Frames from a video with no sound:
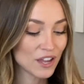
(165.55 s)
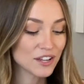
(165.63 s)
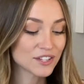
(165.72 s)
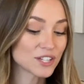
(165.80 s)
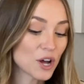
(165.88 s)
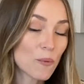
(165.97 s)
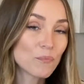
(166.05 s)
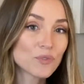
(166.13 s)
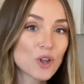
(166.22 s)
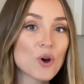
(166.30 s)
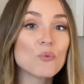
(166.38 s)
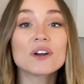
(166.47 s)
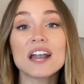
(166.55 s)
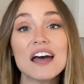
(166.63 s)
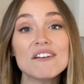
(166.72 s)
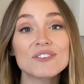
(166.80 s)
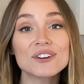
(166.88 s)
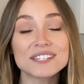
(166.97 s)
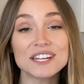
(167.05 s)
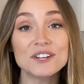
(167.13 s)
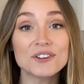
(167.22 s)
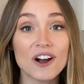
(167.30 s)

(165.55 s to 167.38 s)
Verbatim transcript: So, whatever is in your